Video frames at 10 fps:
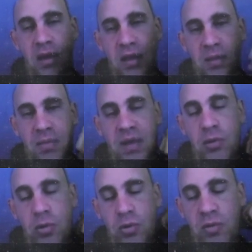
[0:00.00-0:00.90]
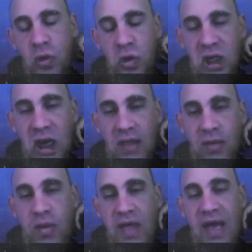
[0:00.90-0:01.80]
that people could put together
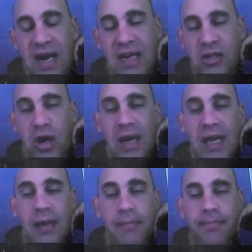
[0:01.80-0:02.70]
without any training.